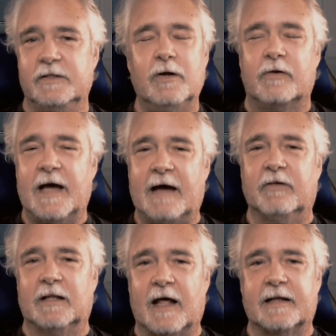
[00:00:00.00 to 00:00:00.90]
You don't
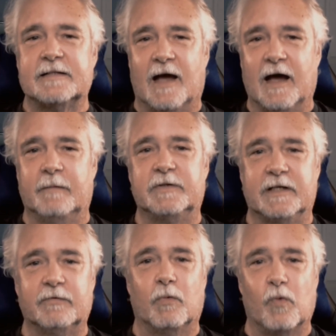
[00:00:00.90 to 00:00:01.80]
have a lot of time to
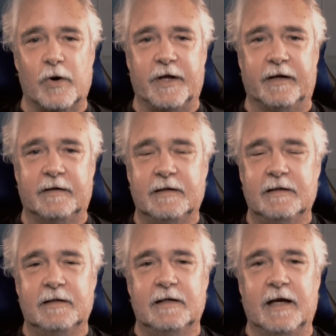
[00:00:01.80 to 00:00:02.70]
give a warning
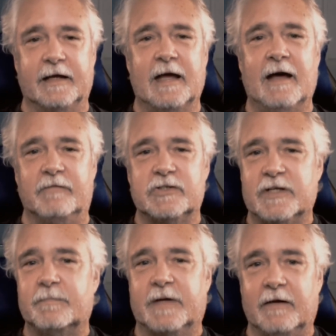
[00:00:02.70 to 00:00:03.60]
and have the
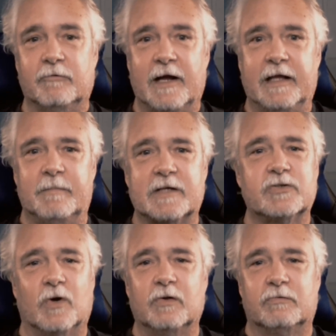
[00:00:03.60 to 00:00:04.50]
ship get ready, make
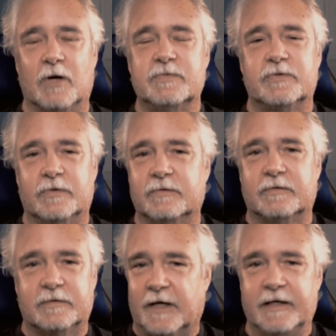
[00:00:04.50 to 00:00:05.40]
sure all the ropes are
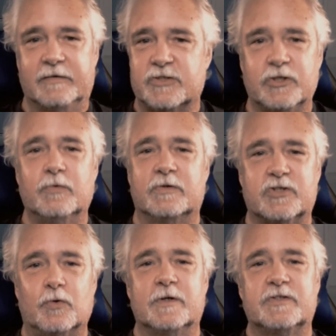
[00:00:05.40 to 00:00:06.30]
tight,
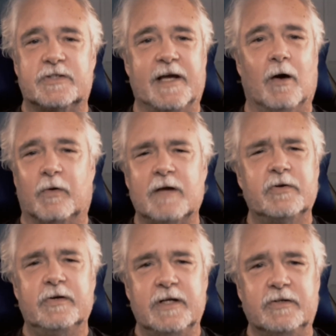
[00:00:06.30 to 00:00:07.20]
shorten sail, whatever
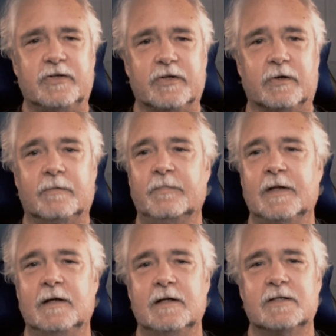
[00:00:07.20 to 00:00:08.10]
you need to do.
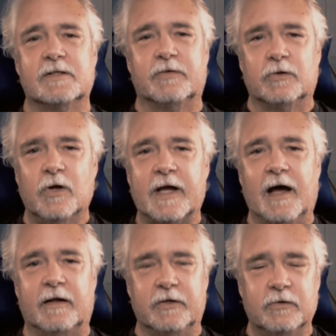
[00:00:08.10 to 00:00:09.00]
So if you're a
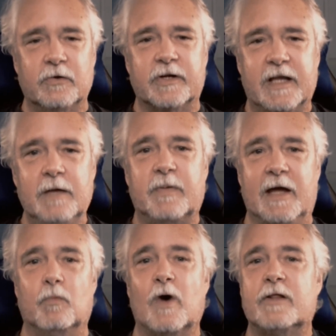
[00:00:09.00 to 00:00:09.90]
lookout, you learn to keep
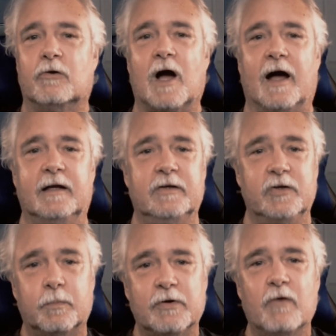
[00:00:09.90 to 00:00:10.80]
a weather eye.
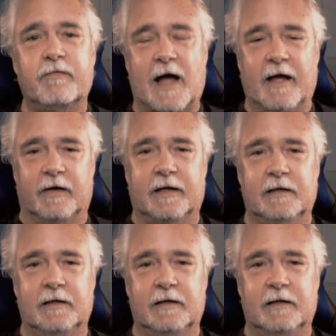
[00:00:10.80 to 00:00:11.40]
You're profiling.